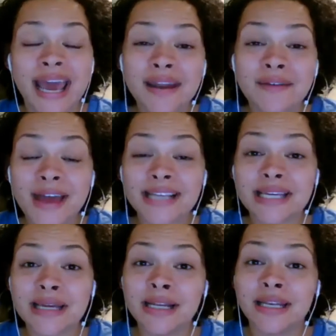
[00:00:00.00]
and in
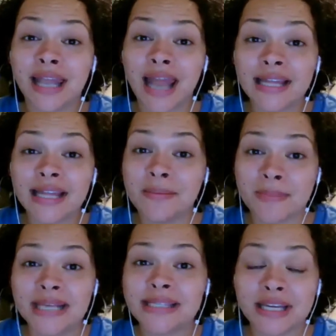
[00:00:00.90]
fact it likely
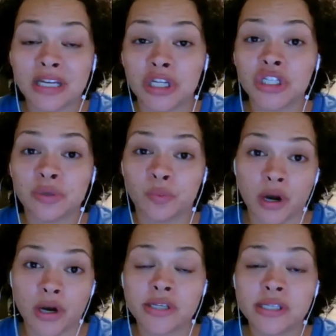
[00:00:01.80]
makes the condition
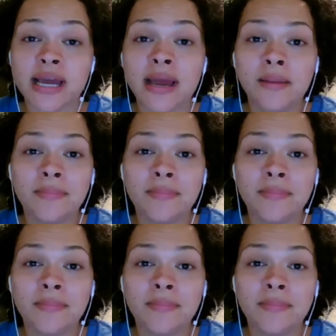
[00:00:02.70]
worse